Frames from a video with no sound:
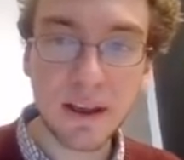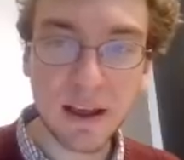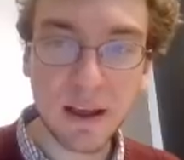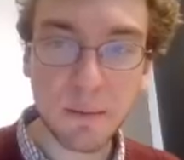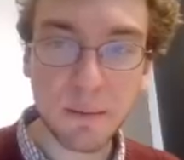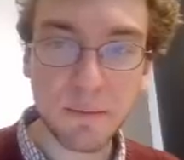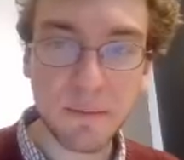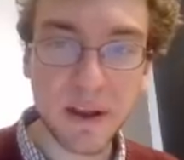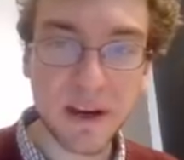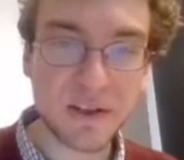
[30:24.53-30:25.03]

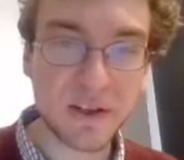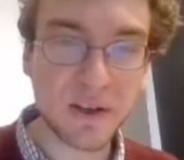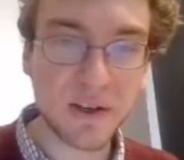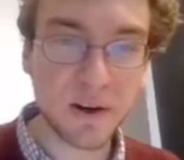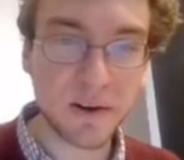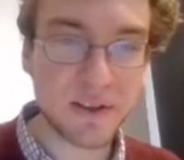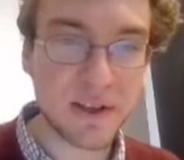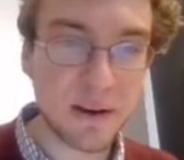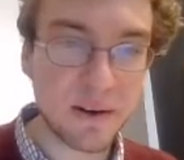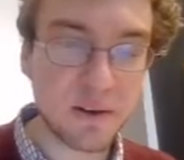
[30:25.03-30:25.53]
But as it
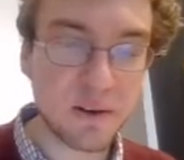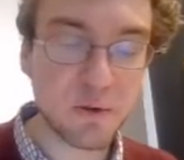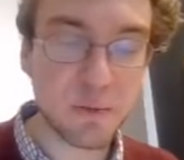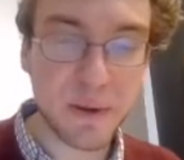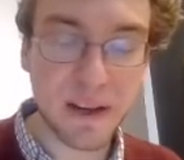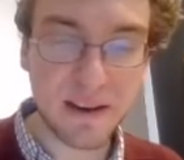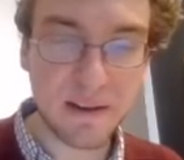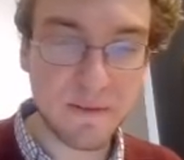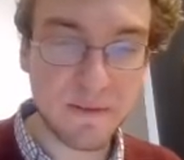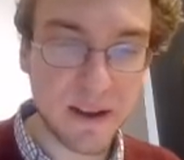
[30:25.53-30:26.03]
turns out, it will
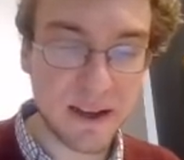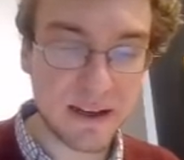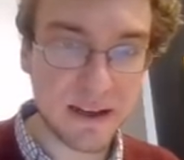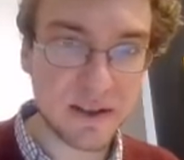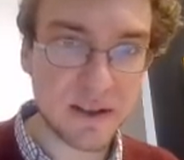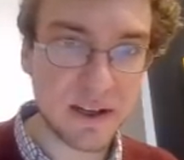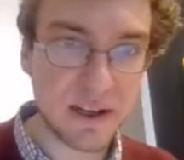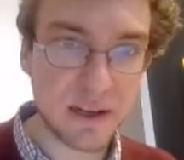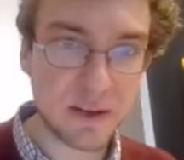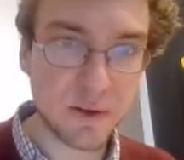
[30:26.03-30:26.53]
be
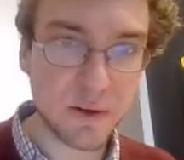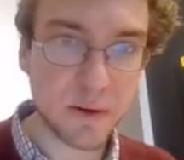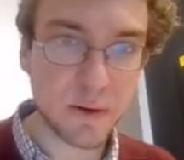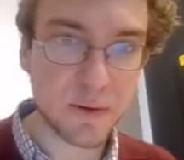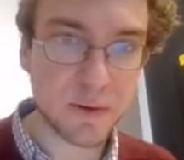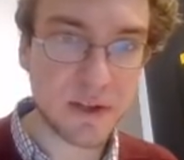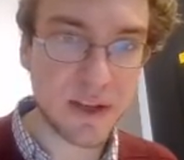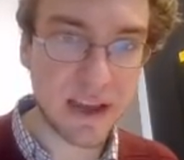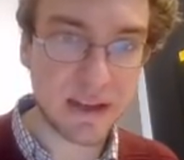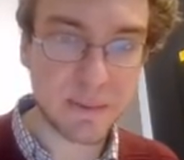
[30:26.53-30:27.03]
convenient to
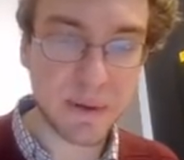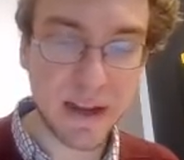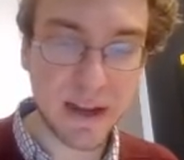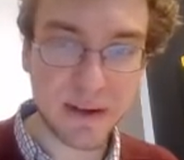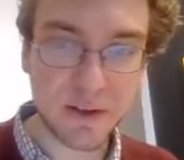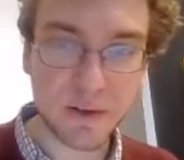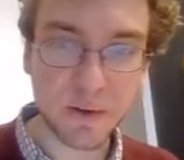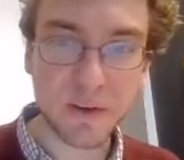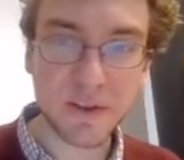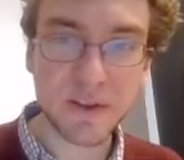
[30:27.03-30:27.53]
introduce
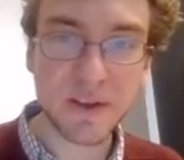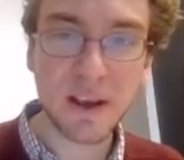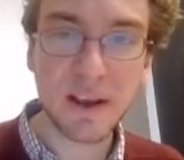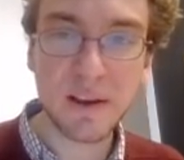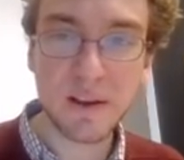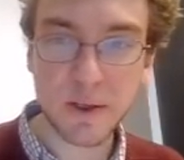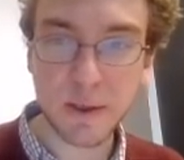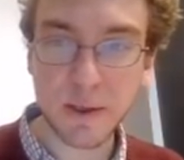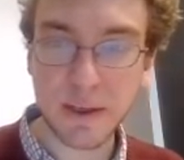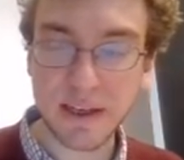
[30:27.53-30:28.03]
exponentials
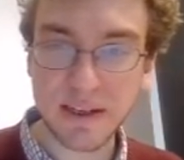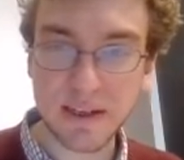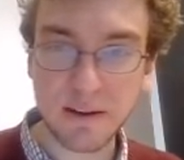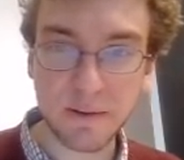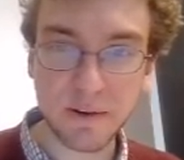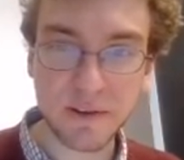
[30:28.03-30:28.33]
so that